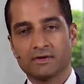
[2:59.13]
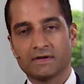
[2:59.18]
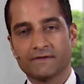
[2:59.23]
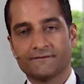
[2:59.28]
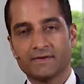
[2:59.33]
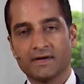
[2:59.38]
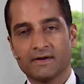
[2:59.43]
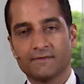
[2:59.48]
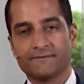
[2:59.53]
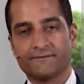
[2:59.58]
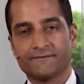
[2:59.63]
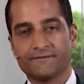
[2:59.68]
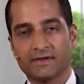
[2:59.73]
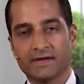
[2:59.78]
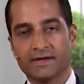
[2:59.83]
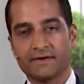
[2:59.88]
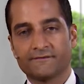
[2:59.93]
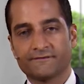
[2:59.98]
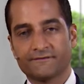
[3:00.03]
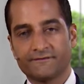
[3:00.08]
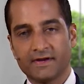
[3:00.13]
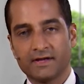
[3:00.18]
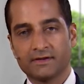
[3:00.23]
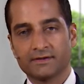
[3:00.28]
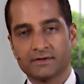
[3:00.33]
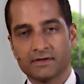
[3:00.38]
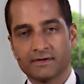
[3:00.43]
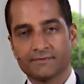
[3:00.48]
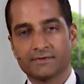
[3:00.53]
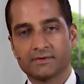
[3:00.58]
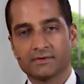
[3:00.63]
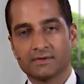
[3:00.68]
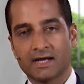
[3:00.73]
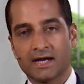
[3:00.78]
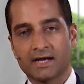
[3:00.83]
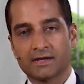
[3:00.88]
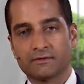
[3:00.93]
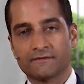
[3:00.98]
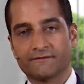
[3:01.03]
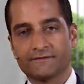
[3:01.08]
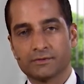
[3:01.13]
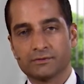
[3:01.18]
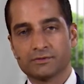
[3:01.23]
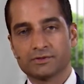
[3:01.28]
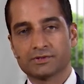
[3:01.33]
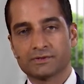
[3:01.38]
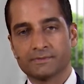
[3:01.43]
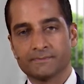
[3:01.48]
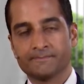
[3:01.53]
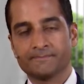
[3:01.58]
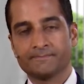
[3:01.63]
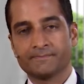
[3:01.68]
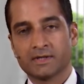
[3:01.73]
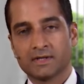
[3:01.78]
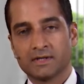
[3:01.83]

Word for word: If you have failure of your lateral fusion